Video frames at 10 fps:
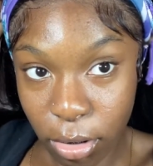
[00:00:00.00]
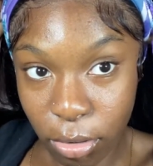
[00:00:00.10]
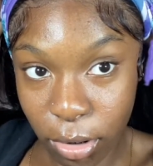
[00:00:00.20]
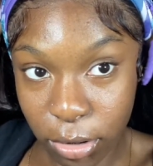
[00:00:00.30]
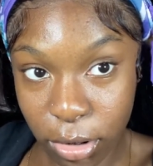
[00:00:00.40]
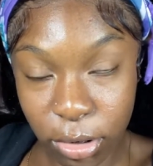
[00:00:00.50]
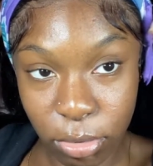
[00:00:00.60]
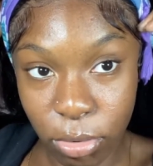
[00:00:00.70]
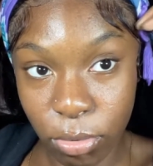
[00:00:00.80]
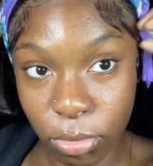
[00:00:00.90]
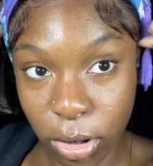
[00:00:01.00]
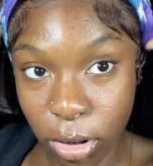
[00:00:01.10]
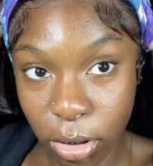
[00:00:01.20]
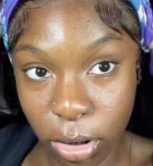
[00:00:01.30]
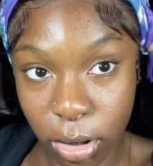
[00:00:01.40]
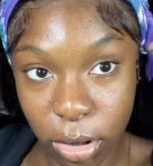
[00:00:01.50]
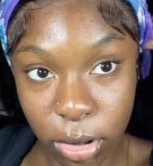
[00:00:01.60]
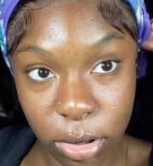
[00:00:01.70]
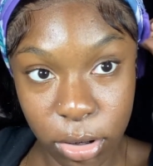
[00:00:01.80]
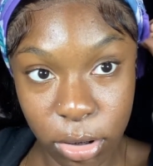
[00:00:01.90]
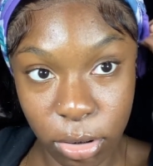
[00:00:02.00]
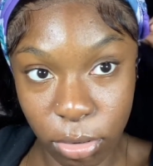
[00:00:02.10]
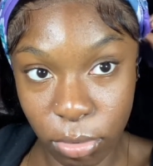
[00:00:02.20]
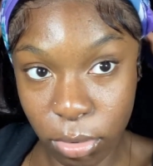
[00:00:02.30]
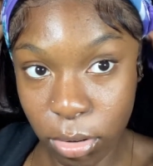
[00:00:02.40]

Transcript: while still holding on to